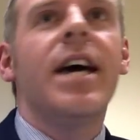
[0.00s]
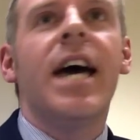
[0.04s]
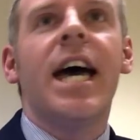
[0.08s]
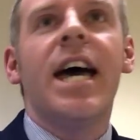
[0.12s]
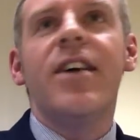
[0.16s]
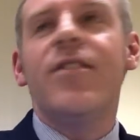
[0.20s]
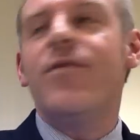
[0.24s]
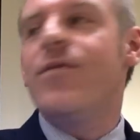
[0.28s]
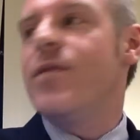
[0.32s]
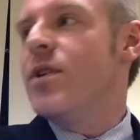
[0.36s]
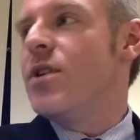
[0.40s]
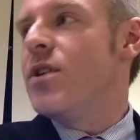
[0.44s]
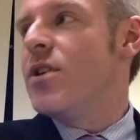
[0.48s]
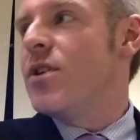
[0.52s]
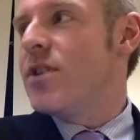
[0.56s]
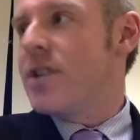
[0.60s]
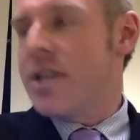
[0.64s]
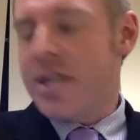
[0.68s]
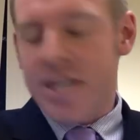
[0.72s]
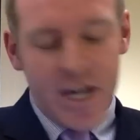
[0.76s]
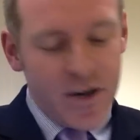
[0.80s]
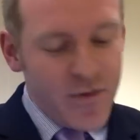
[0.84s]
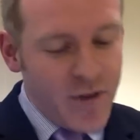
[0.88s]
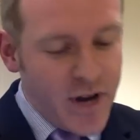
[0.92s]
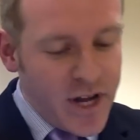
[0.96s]
If you
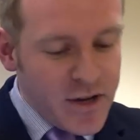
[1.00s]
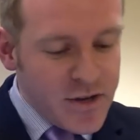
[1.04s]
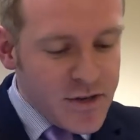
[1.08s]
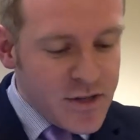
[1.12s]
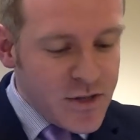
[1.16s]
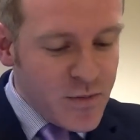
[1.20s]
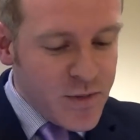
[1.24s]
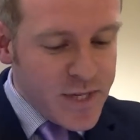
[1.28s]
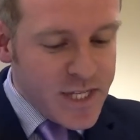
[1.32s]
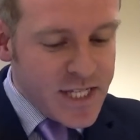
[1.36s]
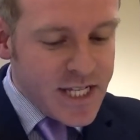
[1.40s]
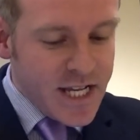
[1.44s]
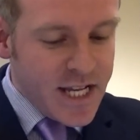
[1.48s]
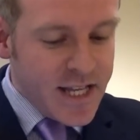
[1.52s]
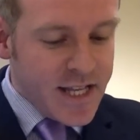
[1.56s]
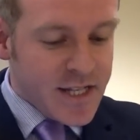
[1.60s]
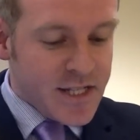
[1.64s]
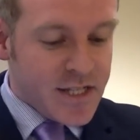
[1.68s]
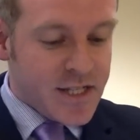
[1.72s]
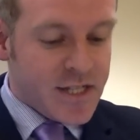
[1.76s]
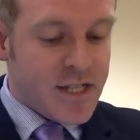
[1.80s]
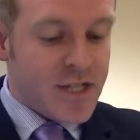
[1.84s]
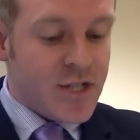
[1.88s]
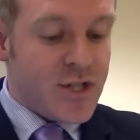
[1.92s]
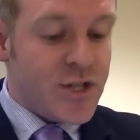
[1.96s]
look around, we see
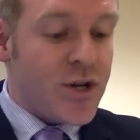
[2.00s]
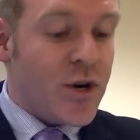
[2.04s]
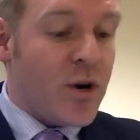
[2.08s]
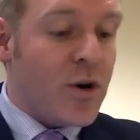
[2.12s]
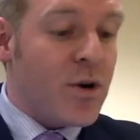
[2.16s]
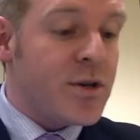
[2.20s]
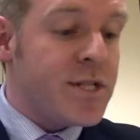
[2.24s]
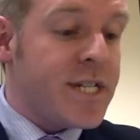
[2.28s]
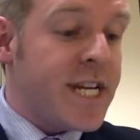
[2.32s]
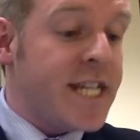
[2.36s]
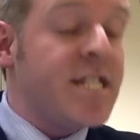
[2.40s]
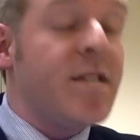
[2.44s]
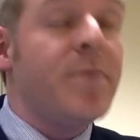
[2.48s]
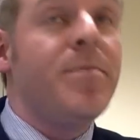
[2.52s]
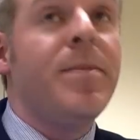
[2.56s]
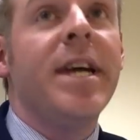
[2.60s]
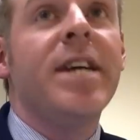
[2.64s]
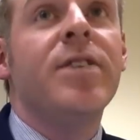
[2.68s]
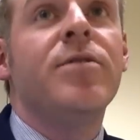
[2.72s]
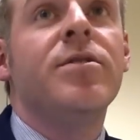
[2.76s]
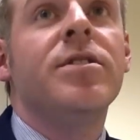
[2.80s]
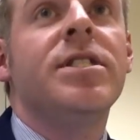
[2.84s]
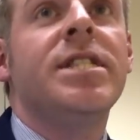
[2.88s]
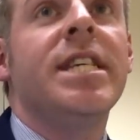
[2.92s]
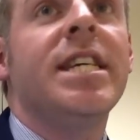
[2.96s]
that St. George is the
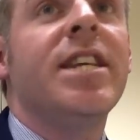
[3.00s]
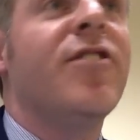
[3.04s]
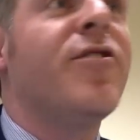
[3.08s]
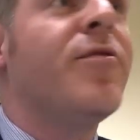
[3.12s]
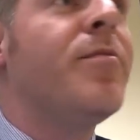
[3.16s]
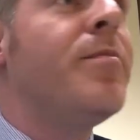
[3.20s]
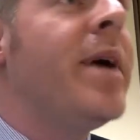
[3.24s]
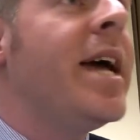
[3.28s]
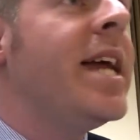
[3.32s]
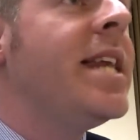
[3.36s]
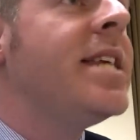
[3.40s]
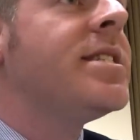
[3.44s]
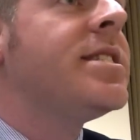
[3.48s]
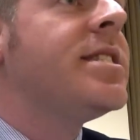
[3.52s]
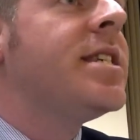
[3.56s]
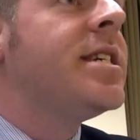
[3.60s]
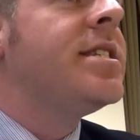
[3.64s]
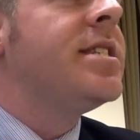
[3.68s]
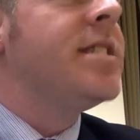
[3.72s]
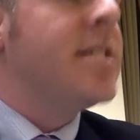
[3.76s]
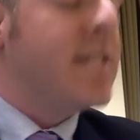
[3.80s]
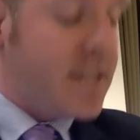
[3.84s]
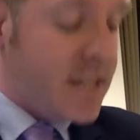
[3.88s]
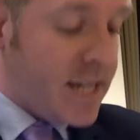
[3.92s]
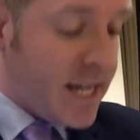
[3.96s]
patron saint of many
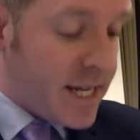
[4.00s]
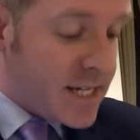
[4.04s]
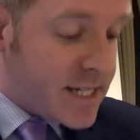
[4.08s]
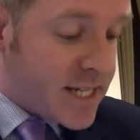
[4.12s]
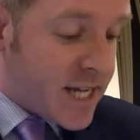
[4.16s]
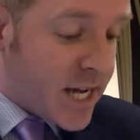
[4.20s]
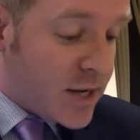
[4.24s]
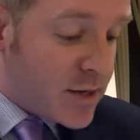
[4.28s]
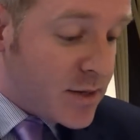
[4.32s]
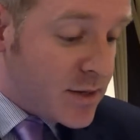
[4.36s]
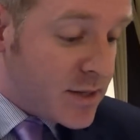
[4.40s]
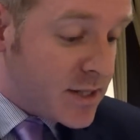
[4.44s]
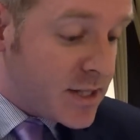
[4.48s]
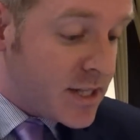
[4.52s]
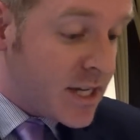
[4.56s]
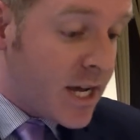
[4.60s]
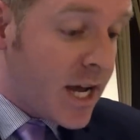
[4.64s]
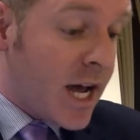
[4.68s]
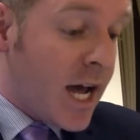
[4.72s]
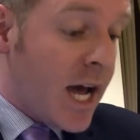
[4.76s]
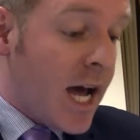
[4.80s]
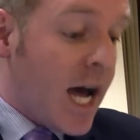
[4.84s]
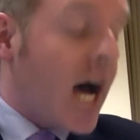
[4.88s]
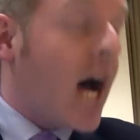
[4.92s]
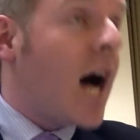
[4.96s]
cities and towns,
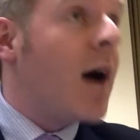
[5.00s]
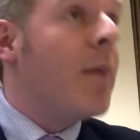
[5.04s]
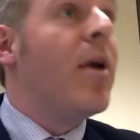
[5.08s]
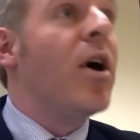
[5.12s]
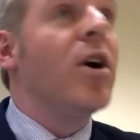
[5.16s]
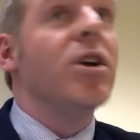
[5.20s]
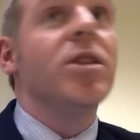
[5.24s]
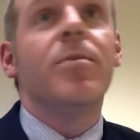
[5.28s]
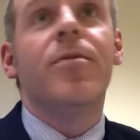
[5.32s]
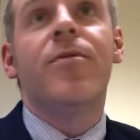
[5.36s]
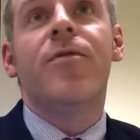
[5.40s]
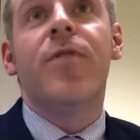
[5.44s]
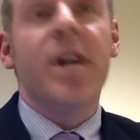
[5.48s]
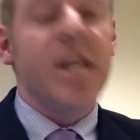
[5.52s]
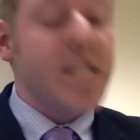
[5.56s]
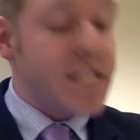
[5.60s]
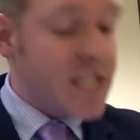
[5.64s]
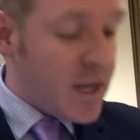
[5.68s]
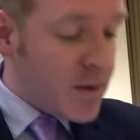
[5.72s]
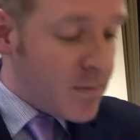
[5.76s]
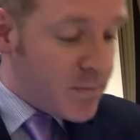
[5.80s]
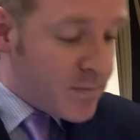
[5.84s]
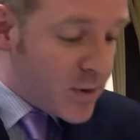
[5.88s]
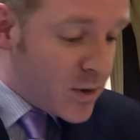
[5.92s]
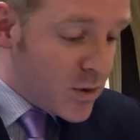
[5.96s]
among, for
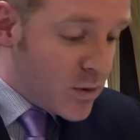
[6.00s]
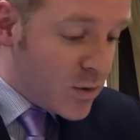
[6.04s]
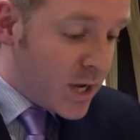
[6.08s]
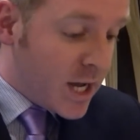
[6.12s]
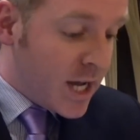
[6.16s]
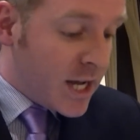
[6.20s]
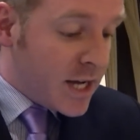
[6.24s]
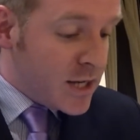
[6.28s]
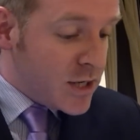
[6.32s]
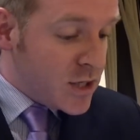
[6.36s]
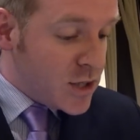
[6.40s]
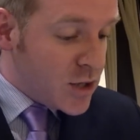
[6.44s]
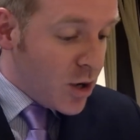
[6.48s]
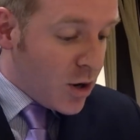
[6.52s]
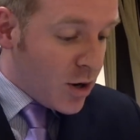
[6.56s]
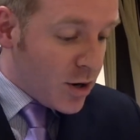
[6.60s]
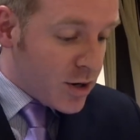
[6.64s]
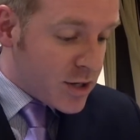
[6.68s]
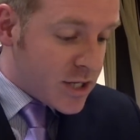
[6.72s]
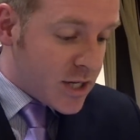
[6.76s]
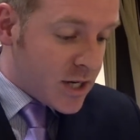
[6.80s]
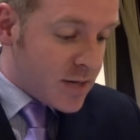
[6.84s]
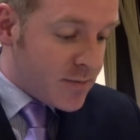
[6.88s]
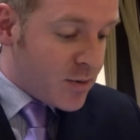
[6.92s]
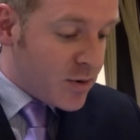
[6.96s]
example,
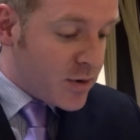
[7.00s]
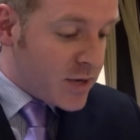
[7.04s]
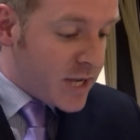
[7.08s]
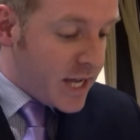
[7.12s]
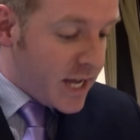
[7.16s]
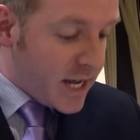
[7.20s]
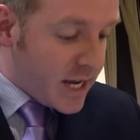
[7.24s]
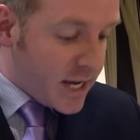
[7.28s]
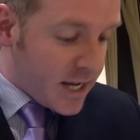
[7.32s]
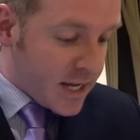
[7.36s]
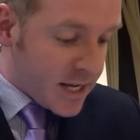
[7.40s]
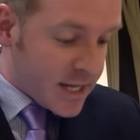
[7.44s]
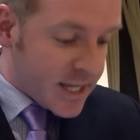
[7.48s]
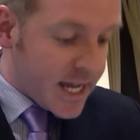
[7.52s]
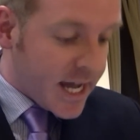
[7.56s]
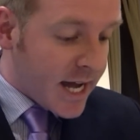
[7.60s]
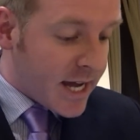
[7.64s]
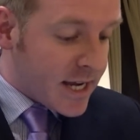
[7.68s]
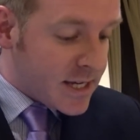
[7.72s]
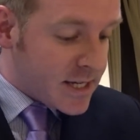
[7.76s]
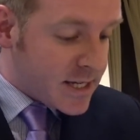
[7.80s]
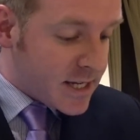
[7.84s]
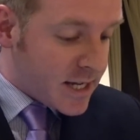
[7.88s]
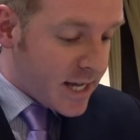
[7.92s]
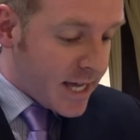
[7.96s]
Georgia, Bulgaria,
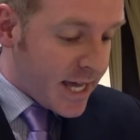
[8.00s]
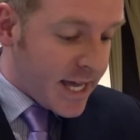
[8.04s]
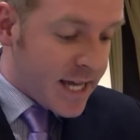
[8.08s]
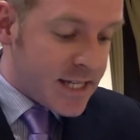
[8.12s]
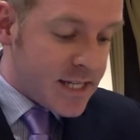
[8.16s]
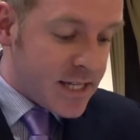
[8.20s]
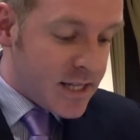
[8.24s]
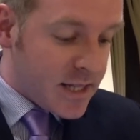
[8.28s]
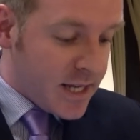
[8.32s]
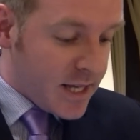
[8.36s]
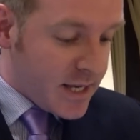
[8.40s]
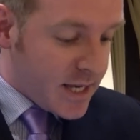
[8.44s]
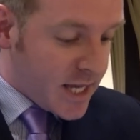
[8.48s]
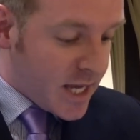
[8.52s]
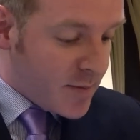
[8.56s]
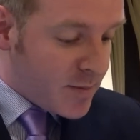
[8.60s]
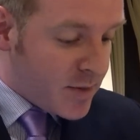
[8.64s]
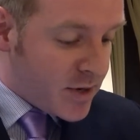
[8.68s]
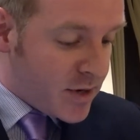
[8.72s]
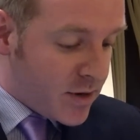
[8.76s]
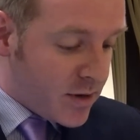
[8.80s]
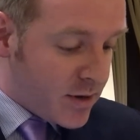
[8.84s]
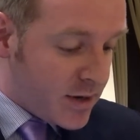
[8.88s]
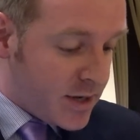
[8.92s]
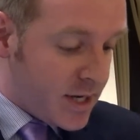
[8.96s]
Canada, Italy,
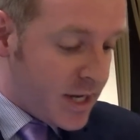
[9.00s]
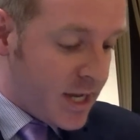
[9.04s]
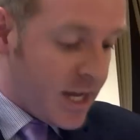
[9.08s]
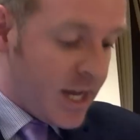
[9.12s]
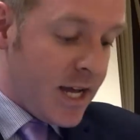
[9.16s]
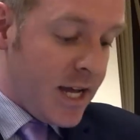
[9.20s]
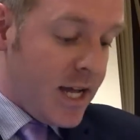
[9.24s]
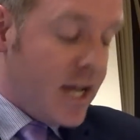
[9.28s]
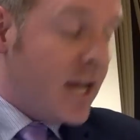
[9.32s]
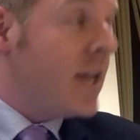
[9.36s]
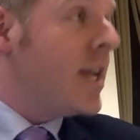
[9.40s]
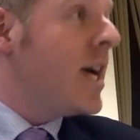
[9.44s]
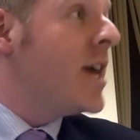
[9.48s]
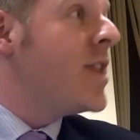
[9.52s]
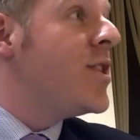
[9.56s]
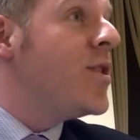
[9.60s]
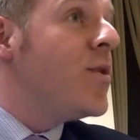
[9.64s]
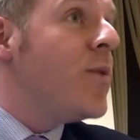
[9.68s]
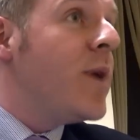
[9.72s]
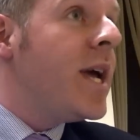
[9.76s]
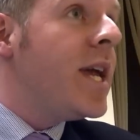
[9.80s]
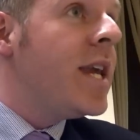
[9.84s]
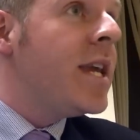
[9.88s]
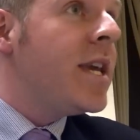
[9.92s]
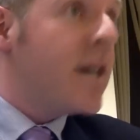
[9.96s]
Lebanon,
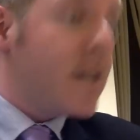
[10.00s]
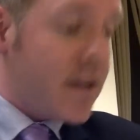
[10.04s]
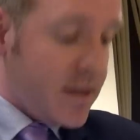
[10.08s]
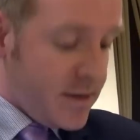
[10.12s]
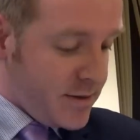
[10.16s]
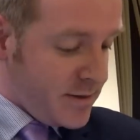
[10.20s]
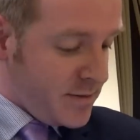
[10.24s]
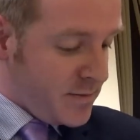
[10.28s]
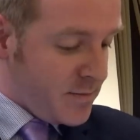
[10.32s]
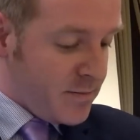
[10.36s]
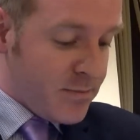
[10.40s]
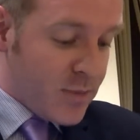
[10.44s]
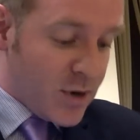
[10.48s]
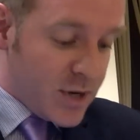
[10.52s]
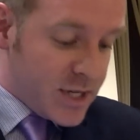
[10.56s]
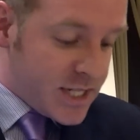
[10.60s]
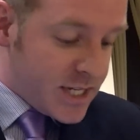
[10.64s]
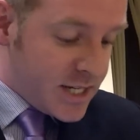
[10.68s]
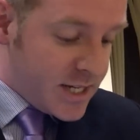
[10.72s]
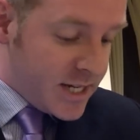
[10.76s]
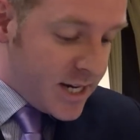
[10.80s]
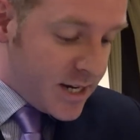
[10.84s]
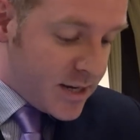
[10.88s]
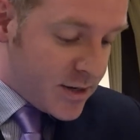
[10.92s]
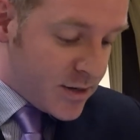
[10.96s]
Lithuania,
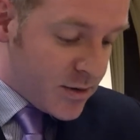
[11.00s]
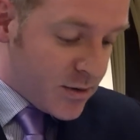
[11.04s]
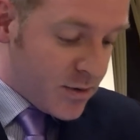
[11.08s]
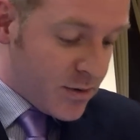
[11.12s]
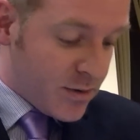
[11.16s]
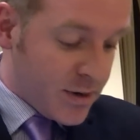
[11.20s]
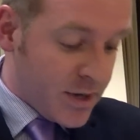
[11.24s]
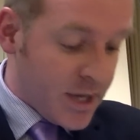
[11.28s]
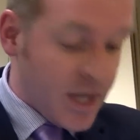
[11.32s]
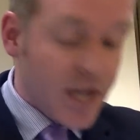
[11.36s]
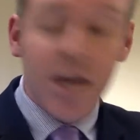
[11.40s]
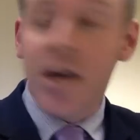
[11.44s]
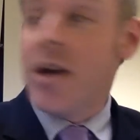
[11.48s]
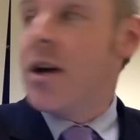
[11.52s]
Montenegro,